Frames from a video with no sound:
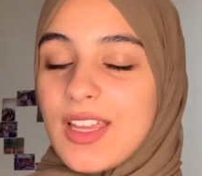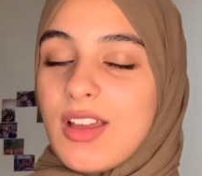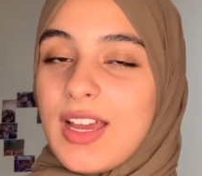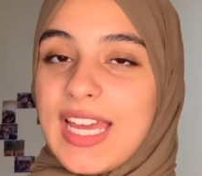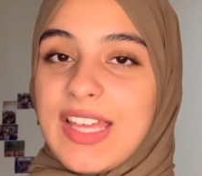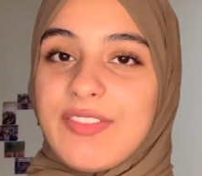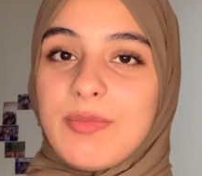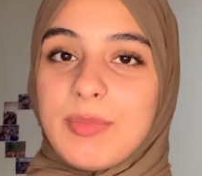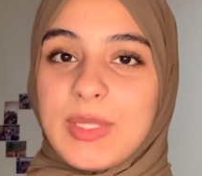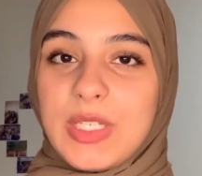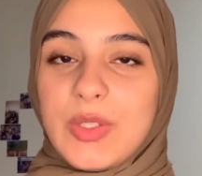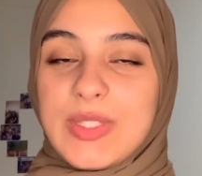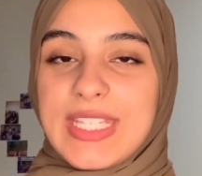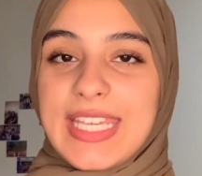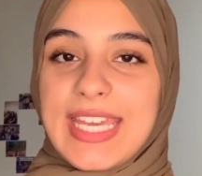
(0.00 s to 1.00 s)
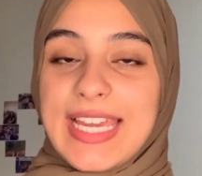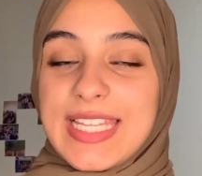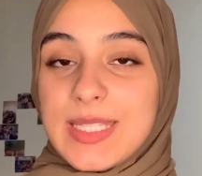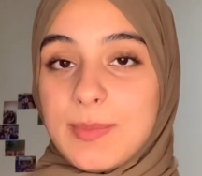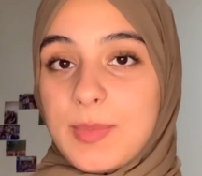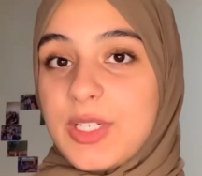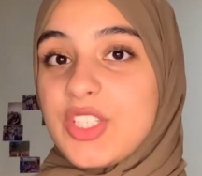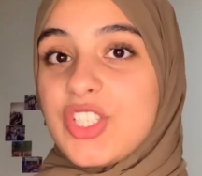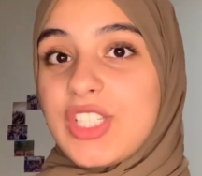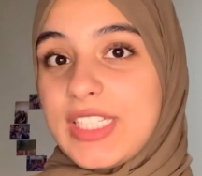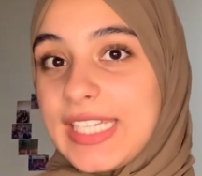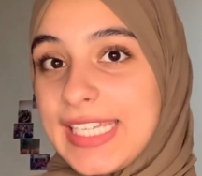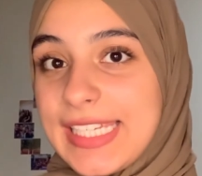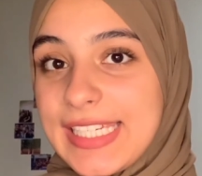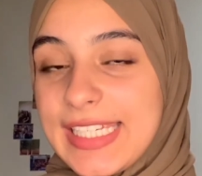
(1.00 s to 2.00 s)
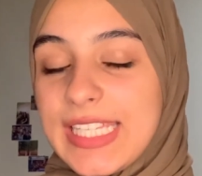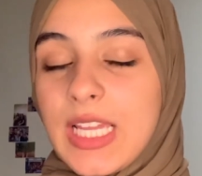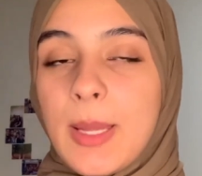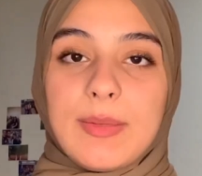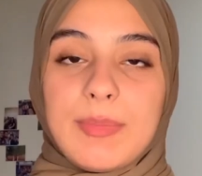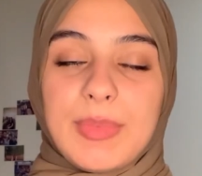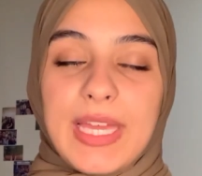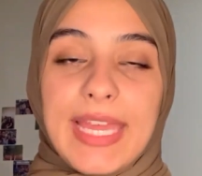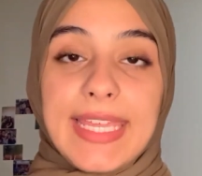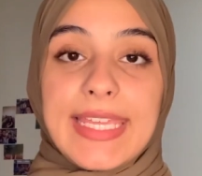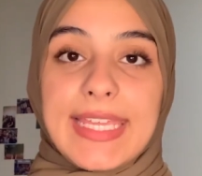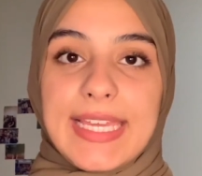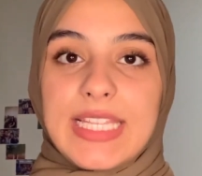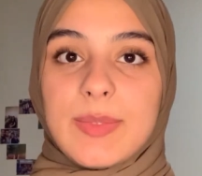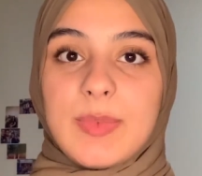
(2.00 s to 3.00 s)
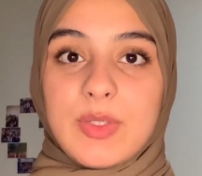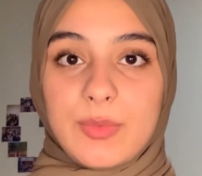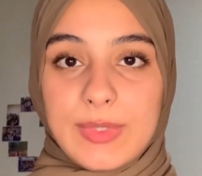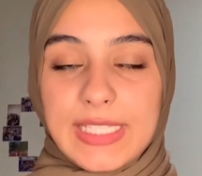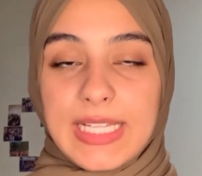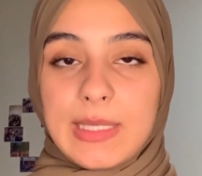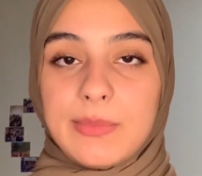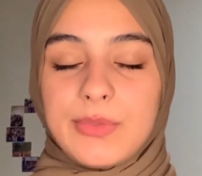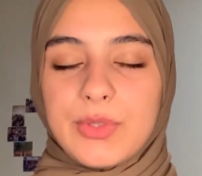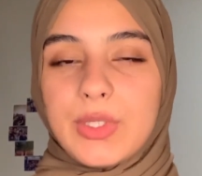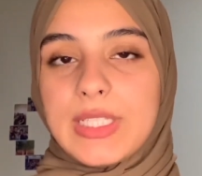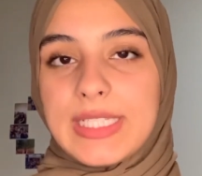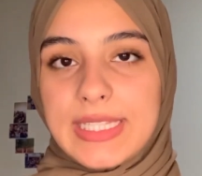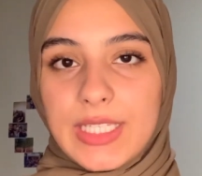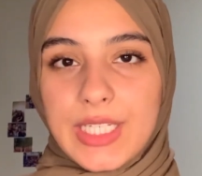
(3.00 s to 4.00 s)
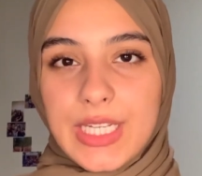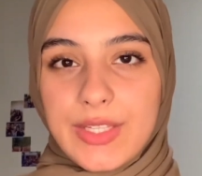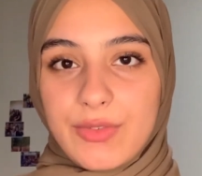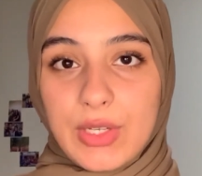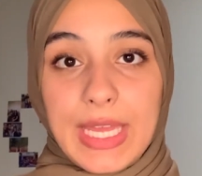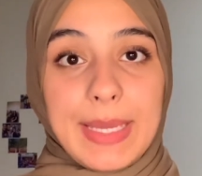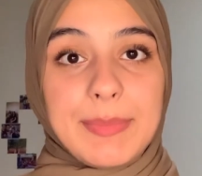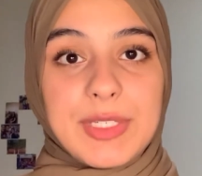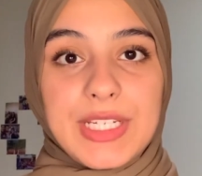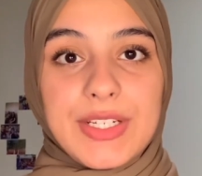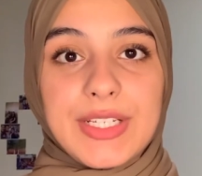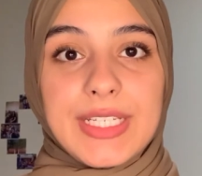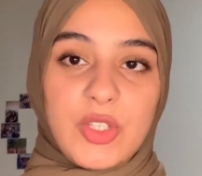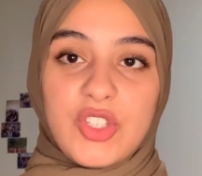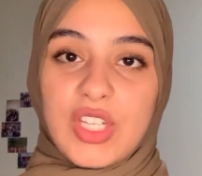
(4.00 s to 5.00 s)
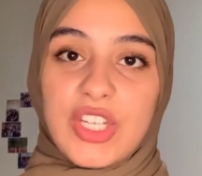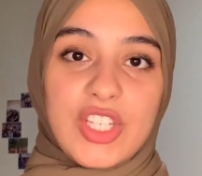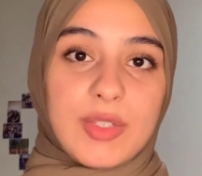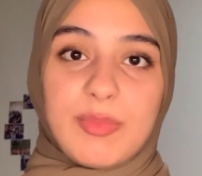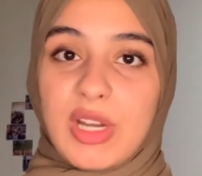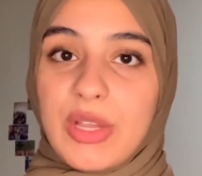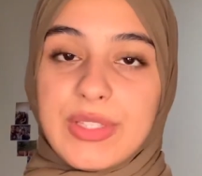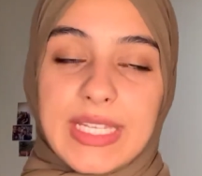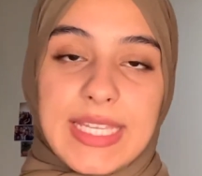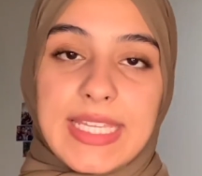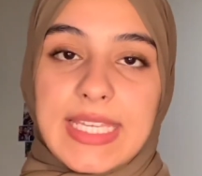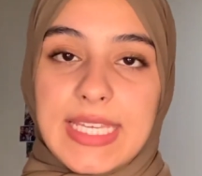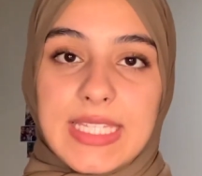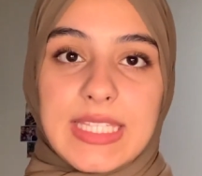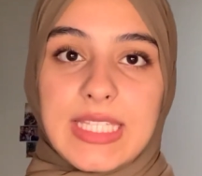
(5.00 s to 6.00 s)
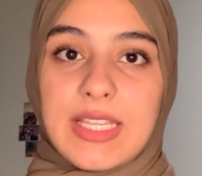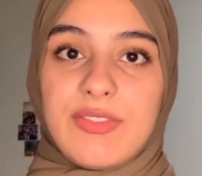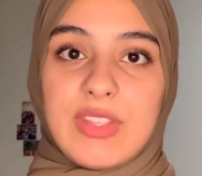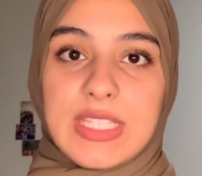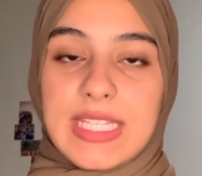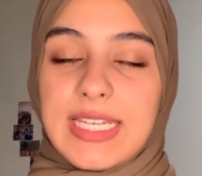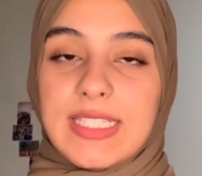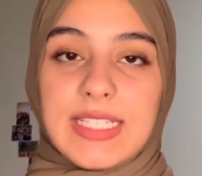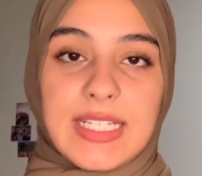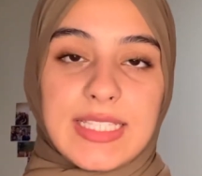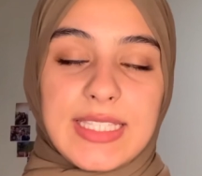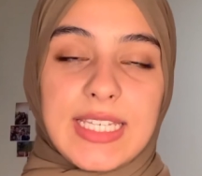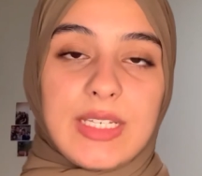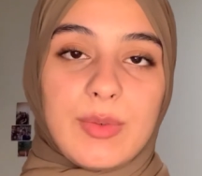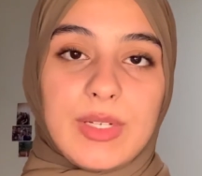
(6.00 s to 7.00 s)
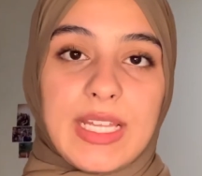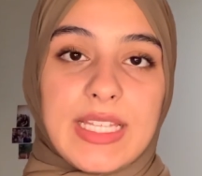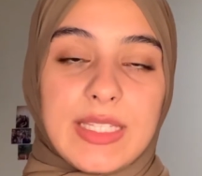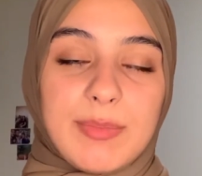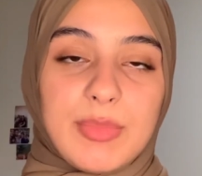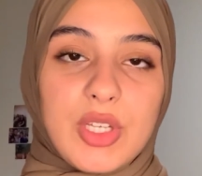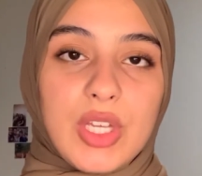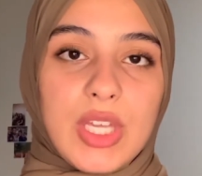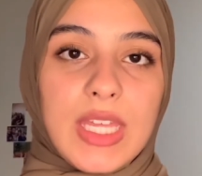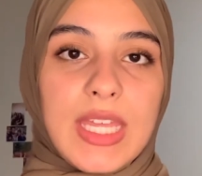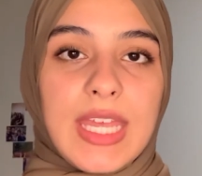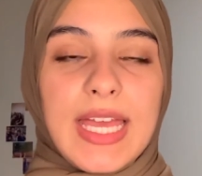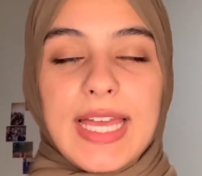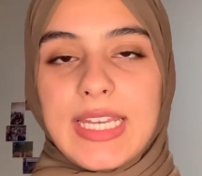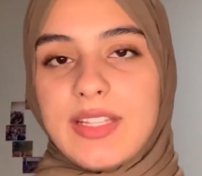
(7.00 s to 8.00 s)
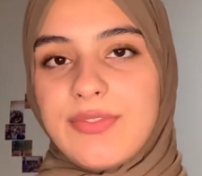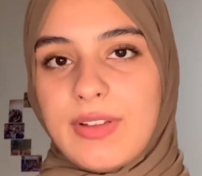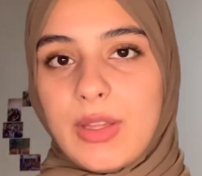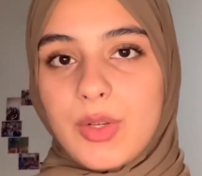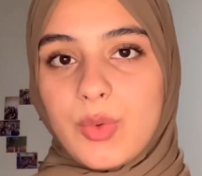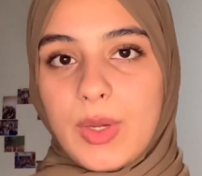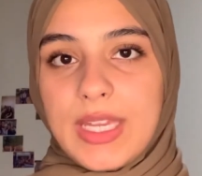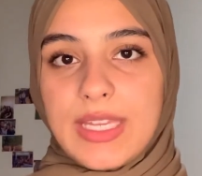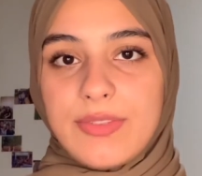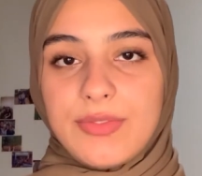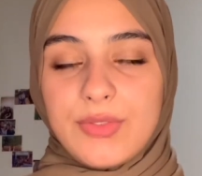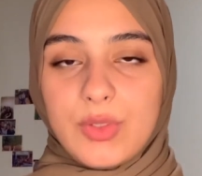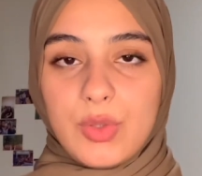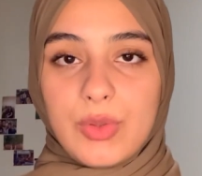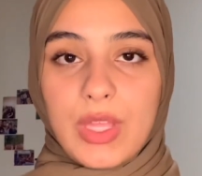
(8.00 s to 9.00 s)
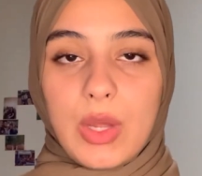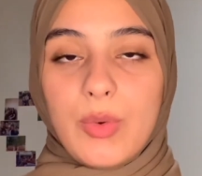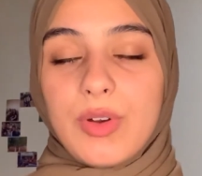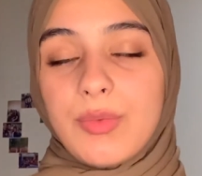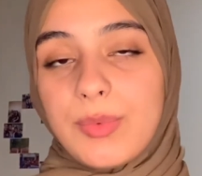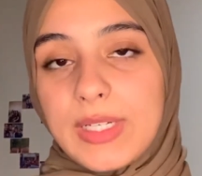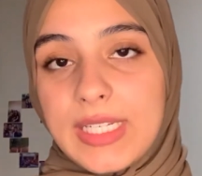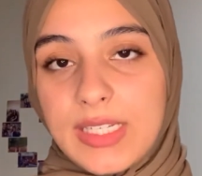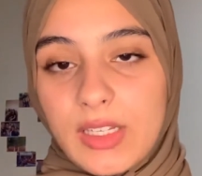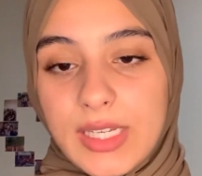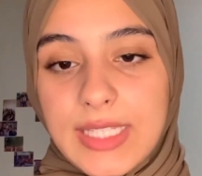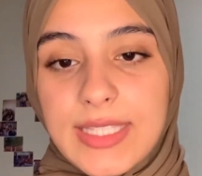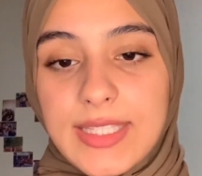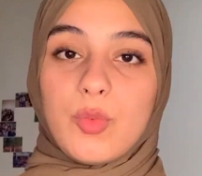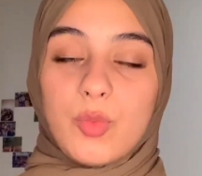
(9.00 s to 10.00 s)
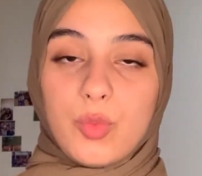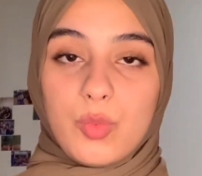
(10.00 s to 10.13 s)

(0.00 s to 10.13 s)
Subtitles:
I haven't been using it as much lately, but Anki has been really helpful in learning vocabulary. Usually I just browse Anki and see if there's any decks that anyone has put, and I found quite a few that were really nice.